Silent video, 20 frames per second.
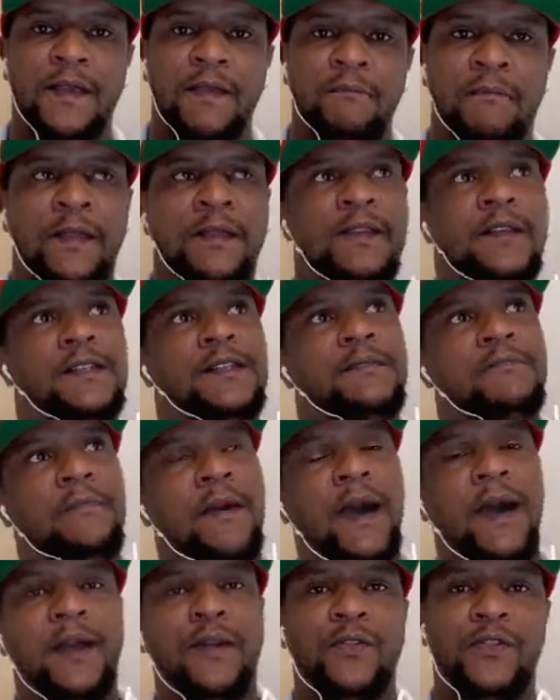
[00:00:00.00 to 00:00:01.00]
But this
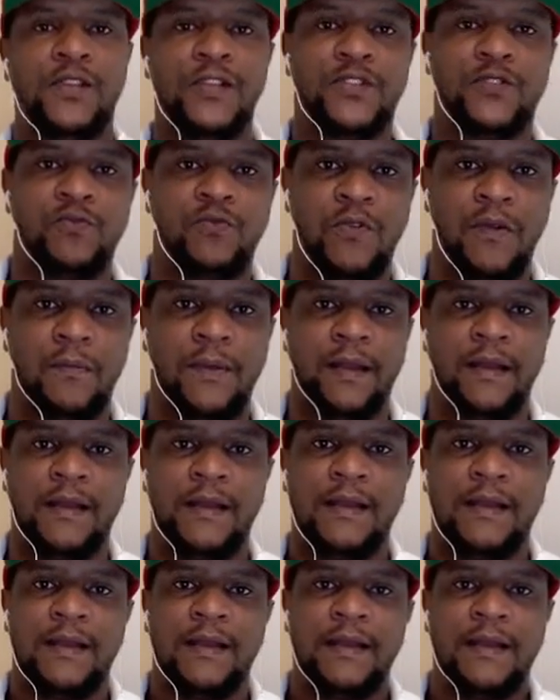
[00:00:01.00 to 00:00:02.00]
man or this woman
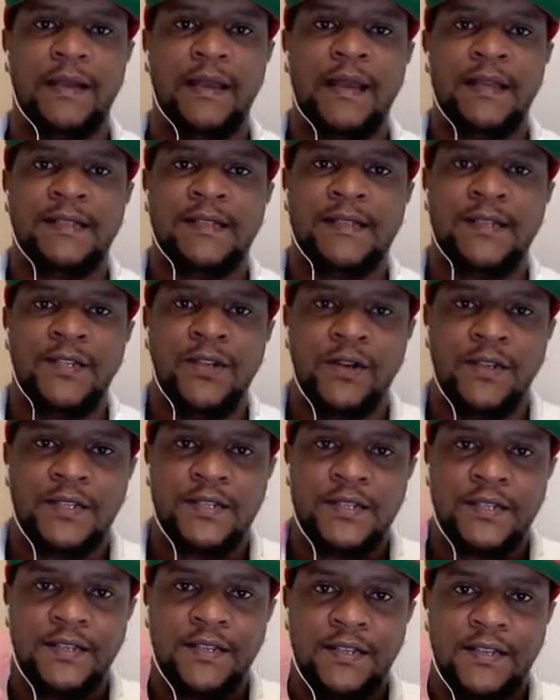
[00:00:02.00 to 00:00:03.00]
is
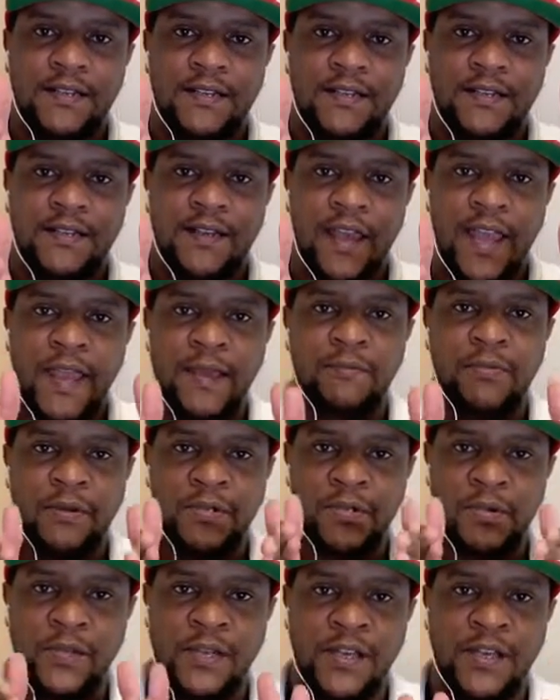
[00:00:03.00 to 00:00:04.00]
not able
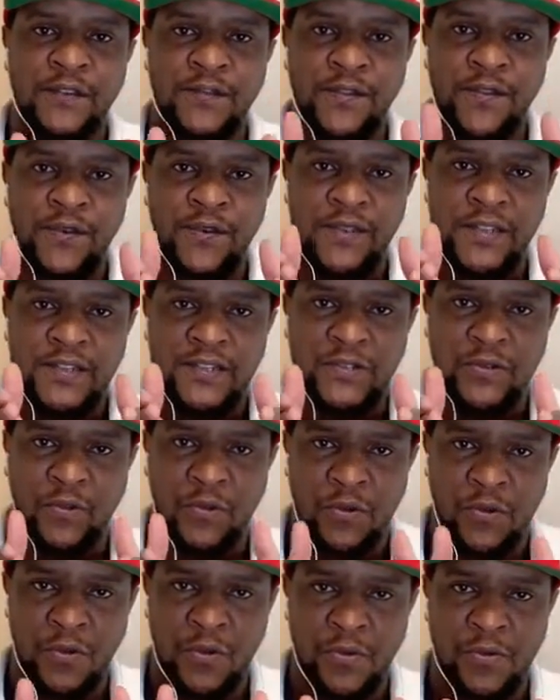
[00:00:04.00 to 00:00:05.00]
to give you this
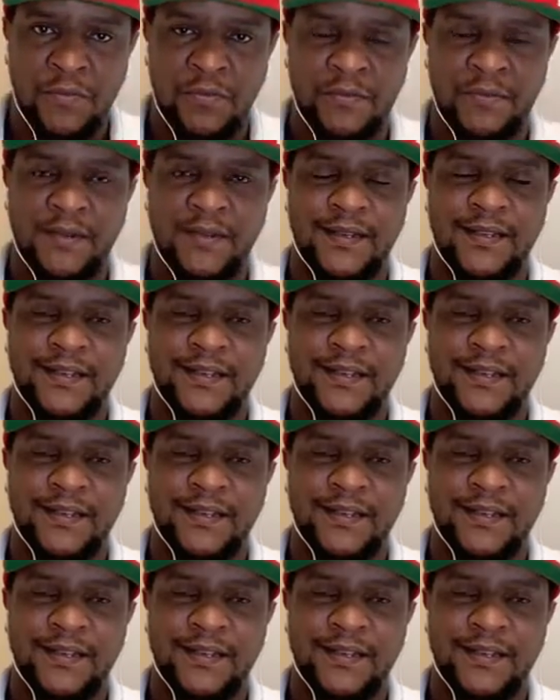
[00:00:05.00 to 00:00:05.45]
room